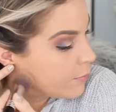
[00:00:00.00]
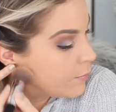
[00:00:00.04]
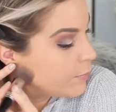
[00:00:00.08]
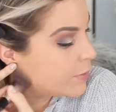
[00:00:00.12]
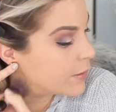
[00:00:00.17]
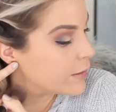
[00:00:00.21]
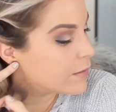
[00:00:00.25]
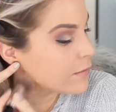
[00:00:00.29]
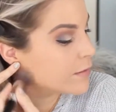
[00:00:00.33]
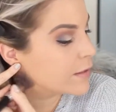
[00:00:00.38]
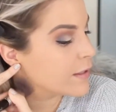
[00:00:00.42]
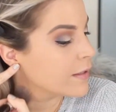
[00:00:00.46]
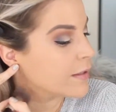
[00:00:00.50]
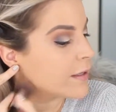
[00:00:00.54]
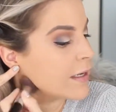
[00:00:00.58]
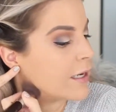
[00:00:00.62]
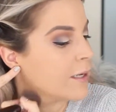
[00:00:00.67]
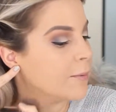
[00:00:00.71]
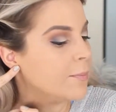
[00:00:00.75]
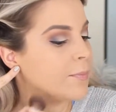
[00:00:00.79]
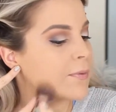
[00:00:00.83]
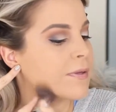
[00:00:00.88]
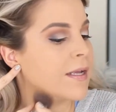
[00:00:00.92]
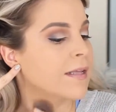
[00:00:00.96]
building it
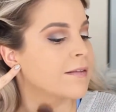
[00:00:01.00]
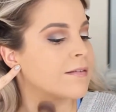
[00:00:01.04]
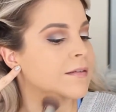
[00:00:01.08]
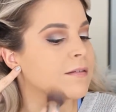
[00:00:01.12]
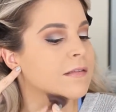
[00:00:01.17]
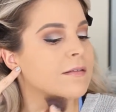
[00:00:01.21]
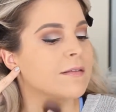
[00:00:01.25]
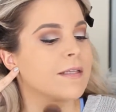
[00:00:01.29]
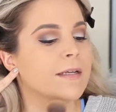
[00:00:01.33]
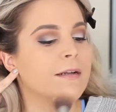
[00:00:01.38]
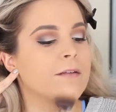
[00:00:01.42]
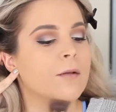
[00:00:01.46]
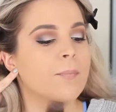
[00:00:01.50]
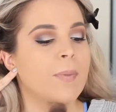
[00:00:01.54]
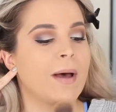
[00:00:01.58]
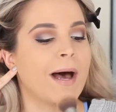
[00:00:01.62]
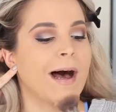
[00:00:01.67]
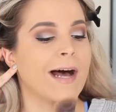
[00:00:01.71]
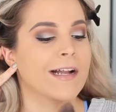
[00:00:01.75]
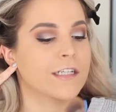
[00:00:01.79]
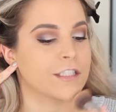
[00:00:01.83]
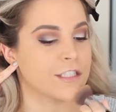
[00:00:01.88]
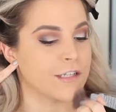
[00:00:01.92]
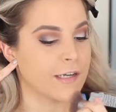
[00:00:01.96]
up gets a little
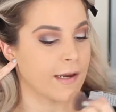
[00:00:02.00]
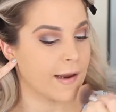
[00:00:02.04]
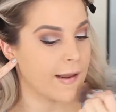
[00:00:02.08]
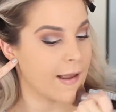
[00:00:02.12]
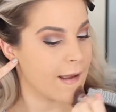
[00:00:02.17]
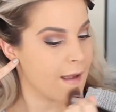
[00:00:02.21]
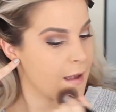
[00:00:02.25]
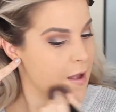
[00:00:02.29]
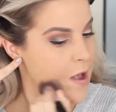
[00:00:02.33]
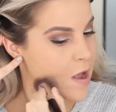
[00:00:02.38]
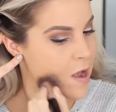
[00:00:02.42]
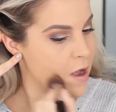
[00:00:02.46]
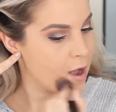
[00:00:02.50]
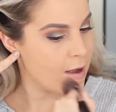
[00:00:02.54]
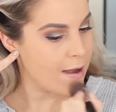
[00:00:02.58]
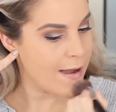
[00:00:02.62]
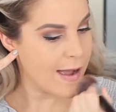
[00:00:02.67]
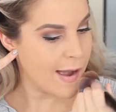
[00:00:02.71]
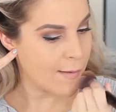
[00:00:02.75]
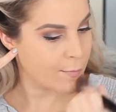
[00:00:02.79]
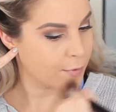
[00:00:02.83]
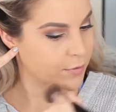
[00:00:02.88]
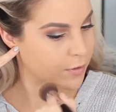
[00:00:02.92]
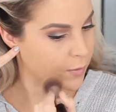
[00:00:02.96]
patchy
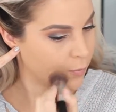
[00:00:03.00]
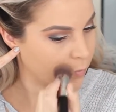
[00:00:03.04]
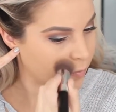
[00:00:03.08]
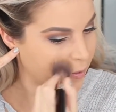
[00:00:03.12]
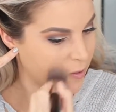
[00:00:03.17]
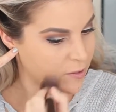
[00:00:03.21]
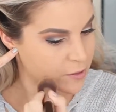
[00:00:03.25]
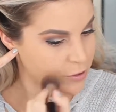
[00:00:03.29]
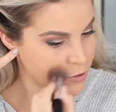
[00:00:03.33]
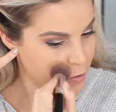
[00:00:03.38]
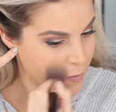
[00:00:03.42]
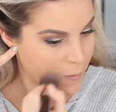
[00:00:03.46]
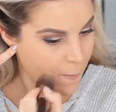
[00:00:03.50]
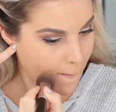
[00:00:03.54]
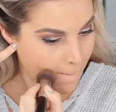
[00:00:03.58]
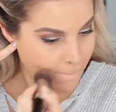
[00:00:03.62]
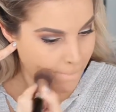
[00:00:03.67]
with the brush.